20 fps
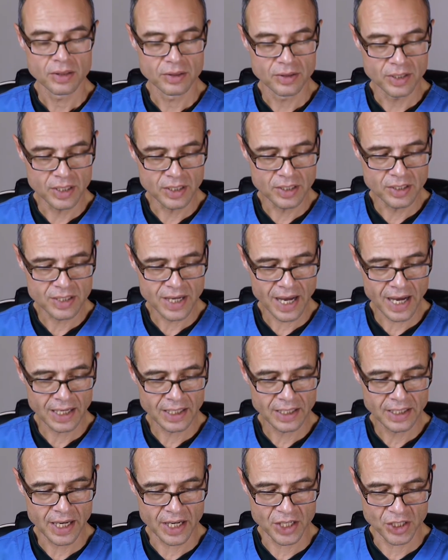these
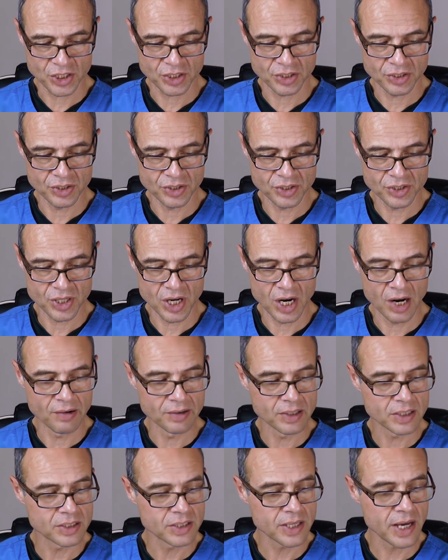allegations
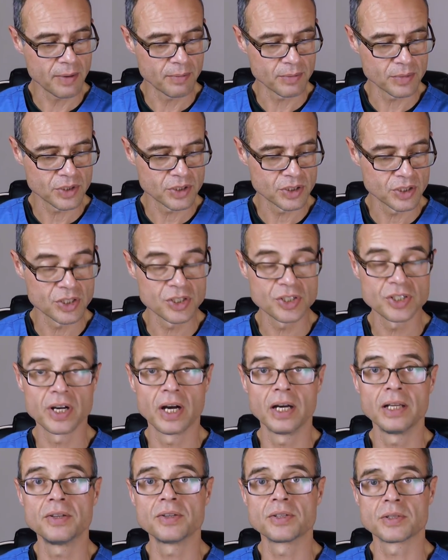are an attempt to
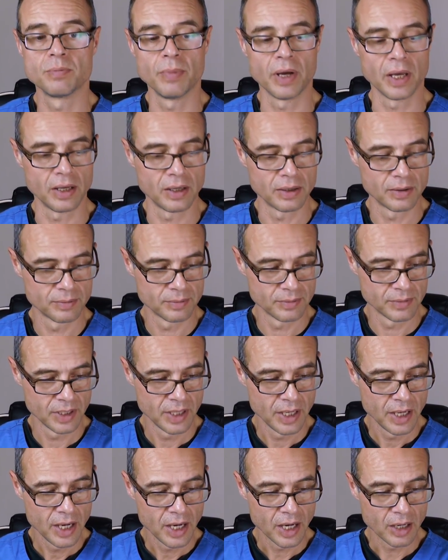silence me
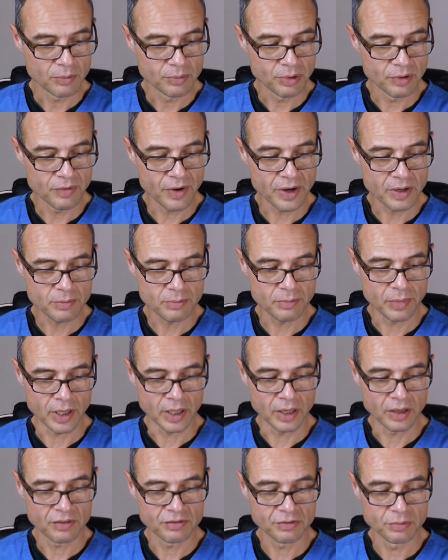and prevent
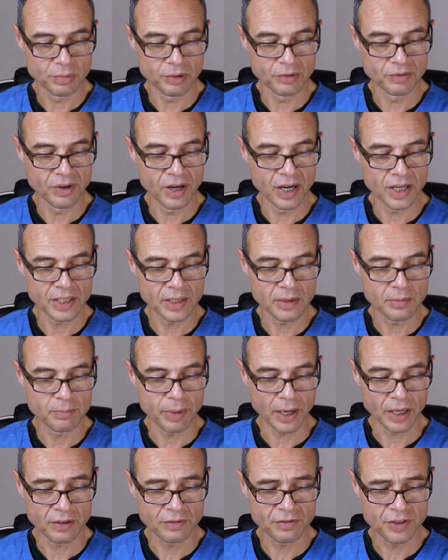me from providing
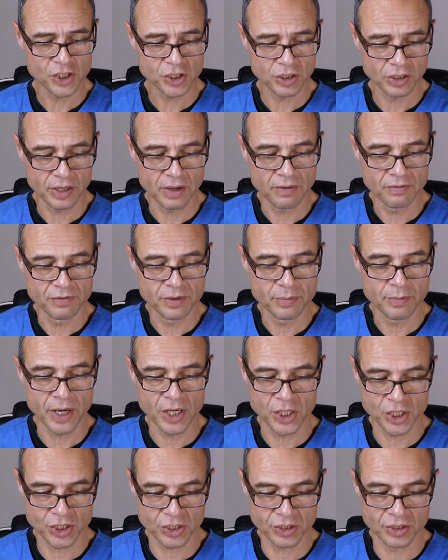beneficial
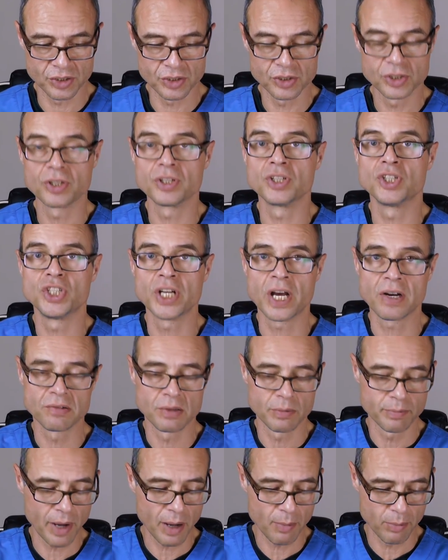information to the
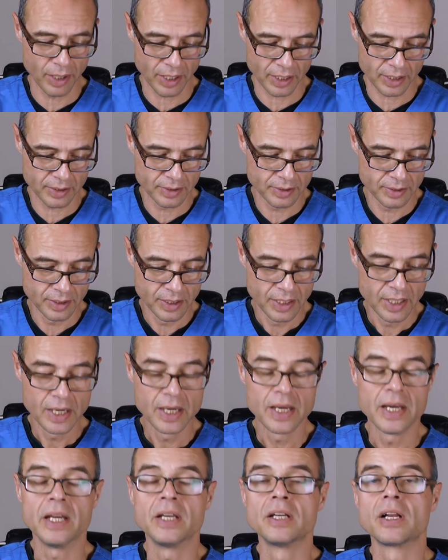general public,
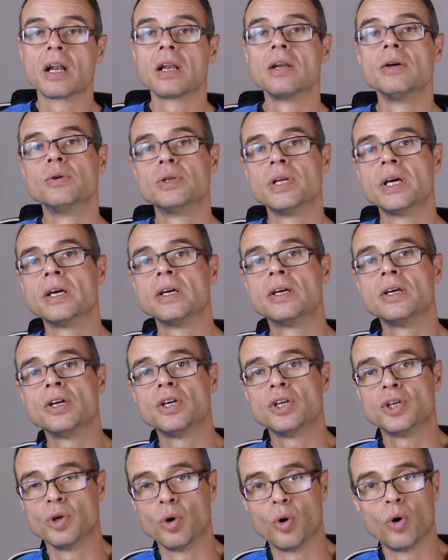
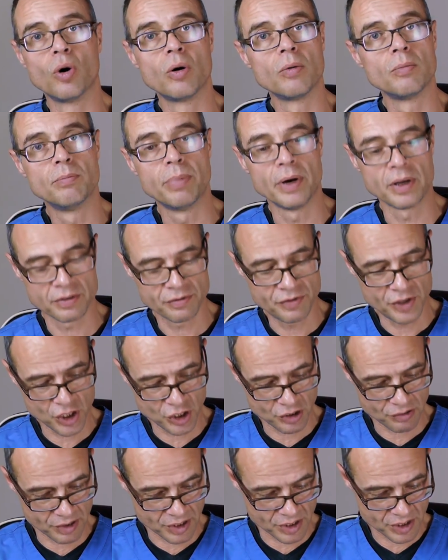including your
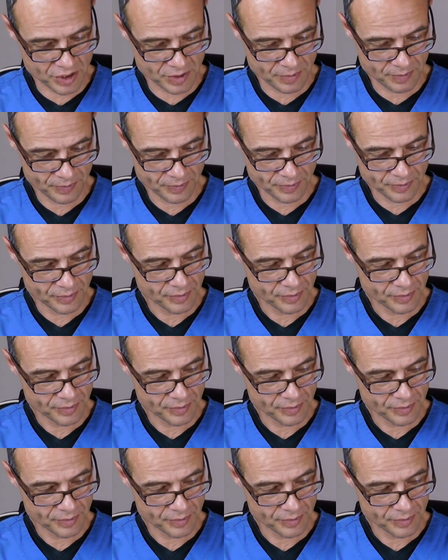beneficiaries,